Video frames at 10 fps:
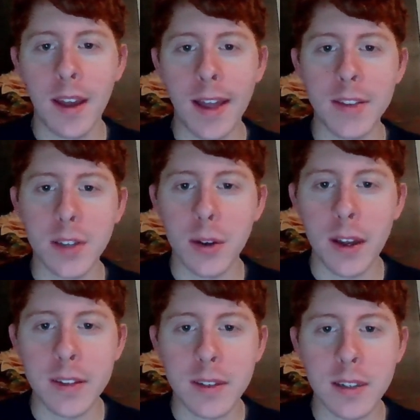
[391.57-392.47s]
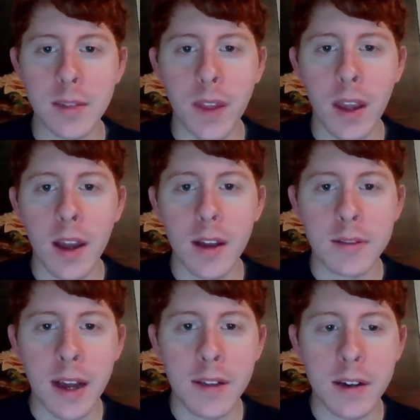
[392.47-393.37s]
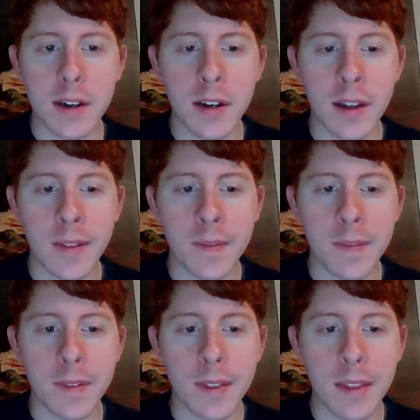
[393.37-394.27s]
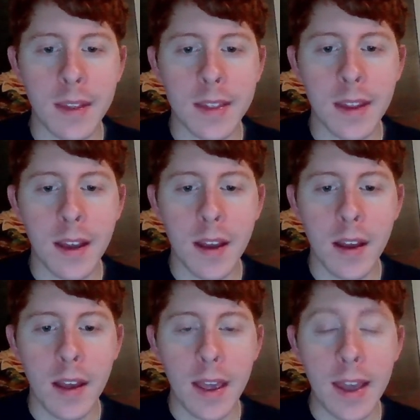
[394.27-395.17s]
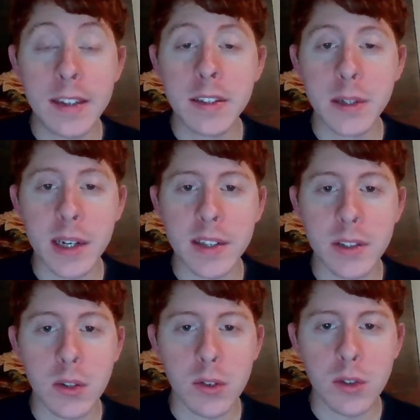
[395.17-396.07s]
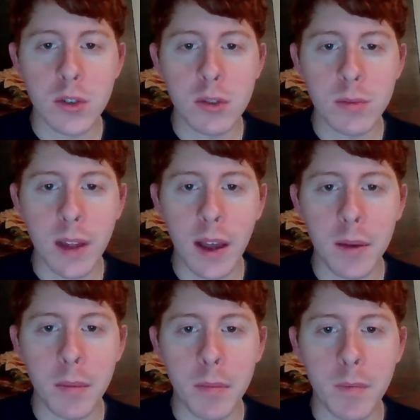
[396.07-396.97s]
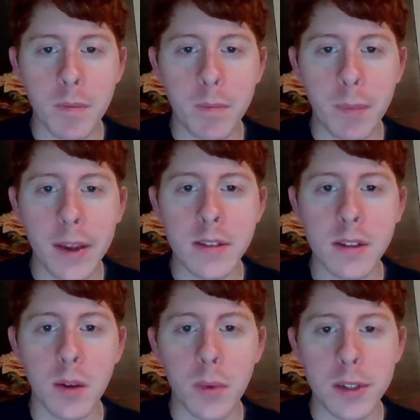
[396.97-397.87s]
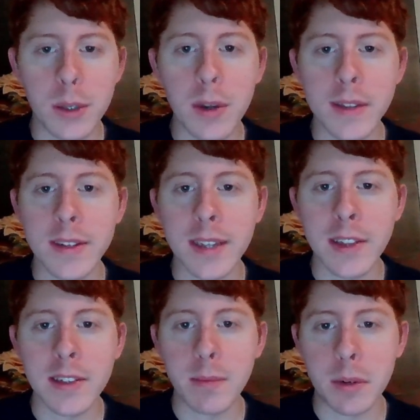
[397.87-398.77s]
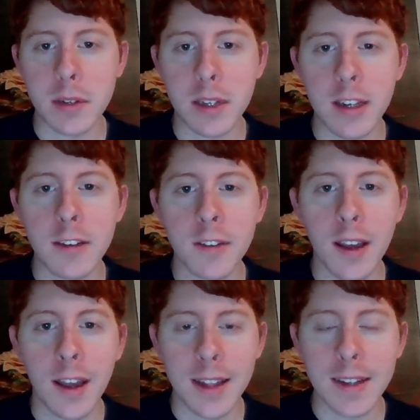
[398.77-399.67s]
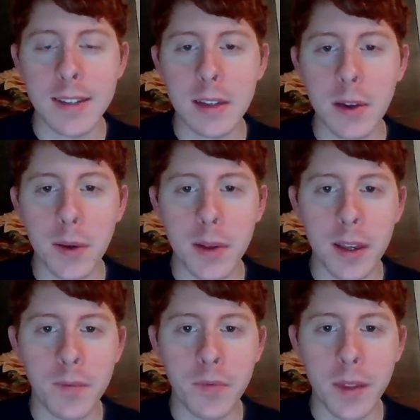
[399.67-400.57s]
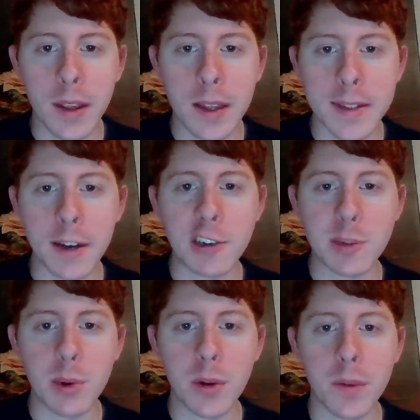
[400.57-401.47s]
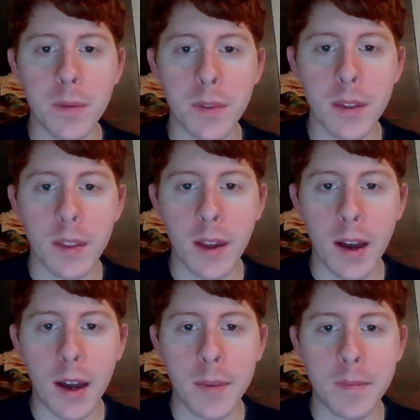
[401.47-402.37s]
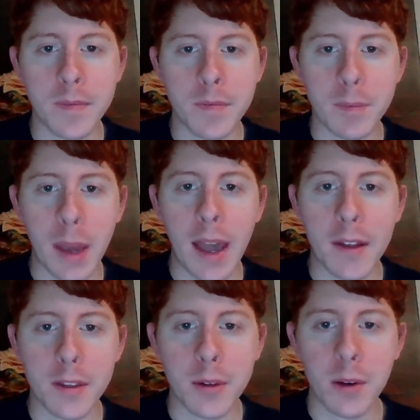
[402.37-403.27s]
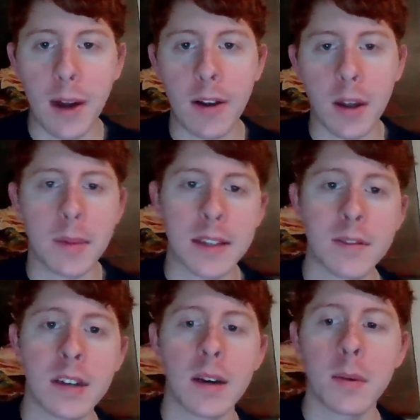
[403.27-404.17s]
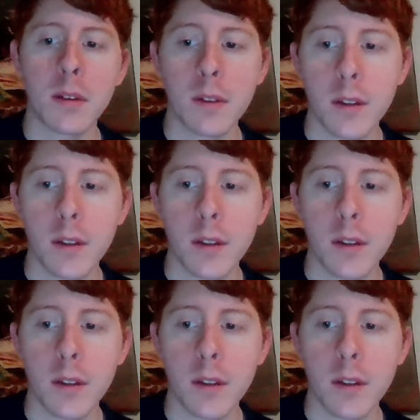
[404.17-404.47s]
And so it's rather ignorant to assume that based on what you can sense and perceive, that's the only intelligible um, path that's available.